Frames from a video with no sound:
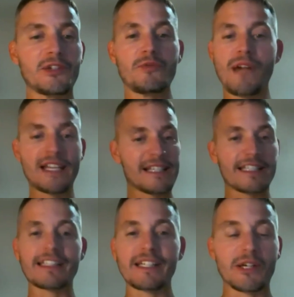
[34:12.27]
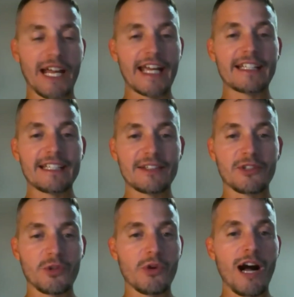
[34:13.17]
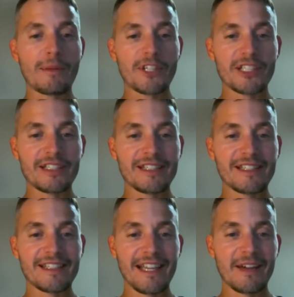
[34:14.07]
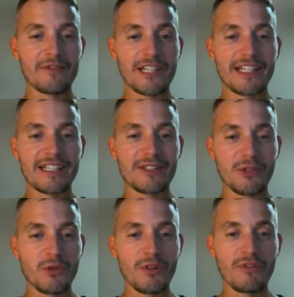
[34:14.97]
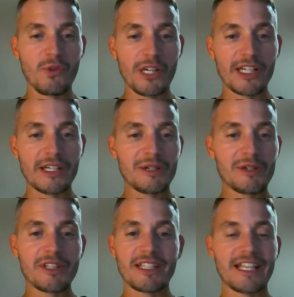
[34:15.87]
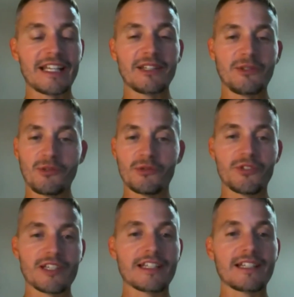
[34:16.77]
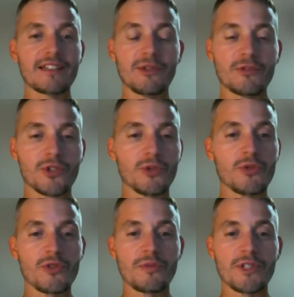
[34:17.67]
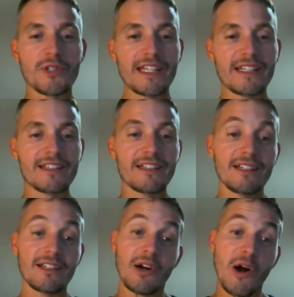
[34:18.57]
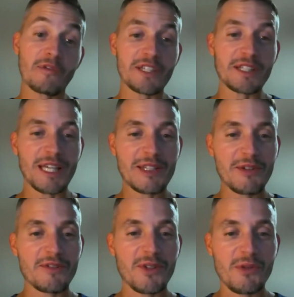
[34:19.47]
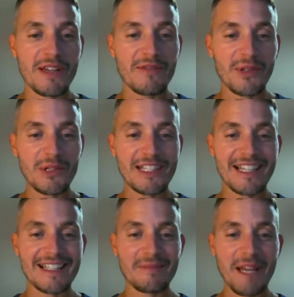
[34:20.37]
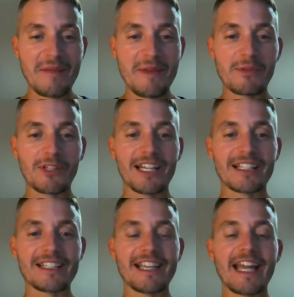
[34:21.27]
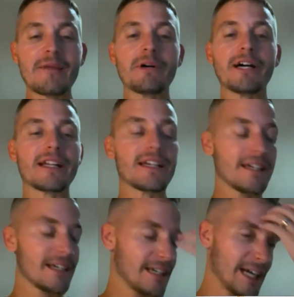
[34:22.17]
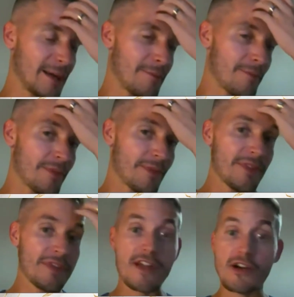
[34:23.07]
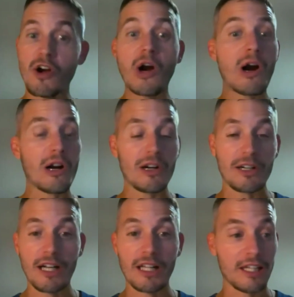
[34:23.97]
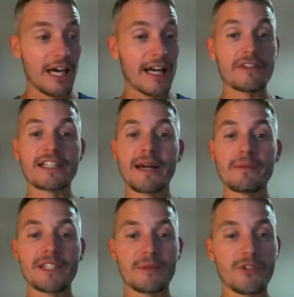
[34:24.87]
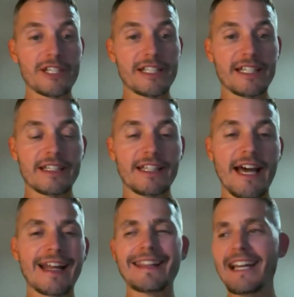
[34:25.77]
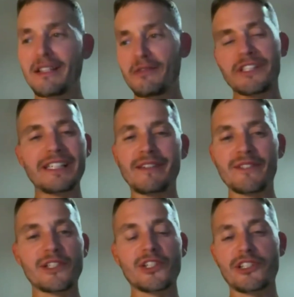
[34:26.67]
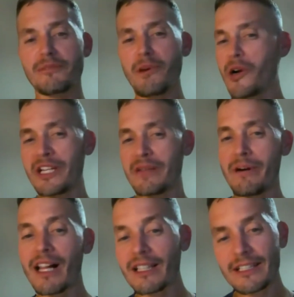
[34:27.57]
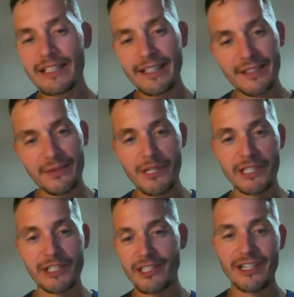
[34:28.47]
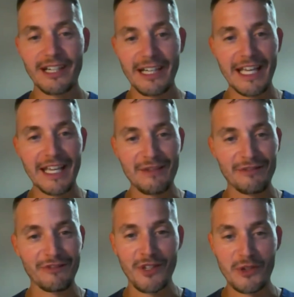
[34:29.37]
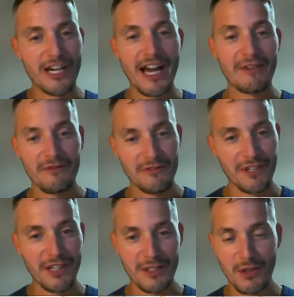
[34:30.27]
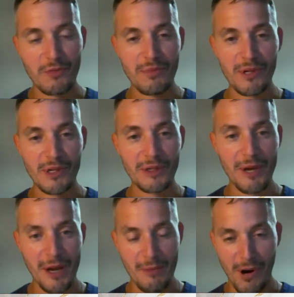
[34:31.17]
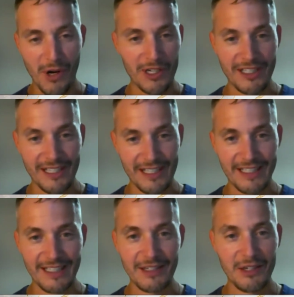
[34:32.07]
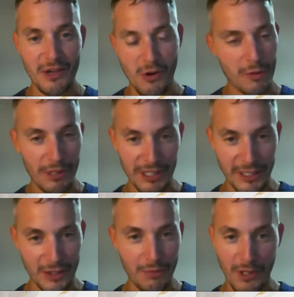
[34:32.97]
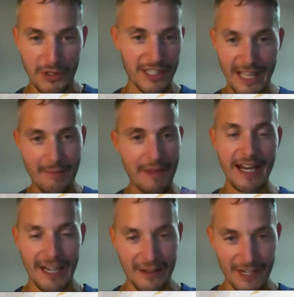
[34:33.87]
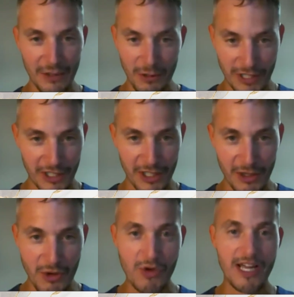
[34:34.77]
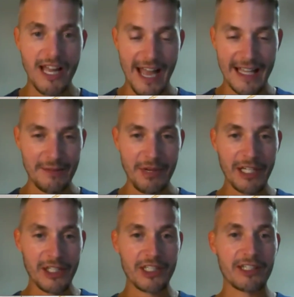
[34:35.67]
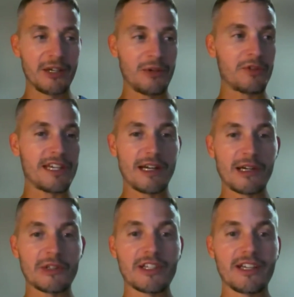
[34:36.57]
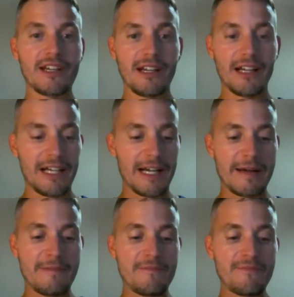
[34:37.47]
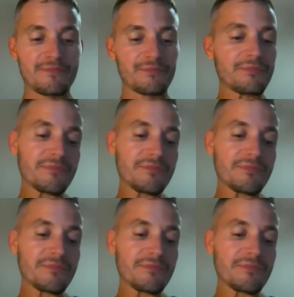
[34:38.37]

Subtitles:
you basically are handed two options every 2 or 4 years, and then you choose between often the lesser of two evils, as many people like to say. But um, there are a lot of steps that precede that, and that's really even just party politics, which if you're not a super partisan, or political person, that may not even interest you as much. There's, um,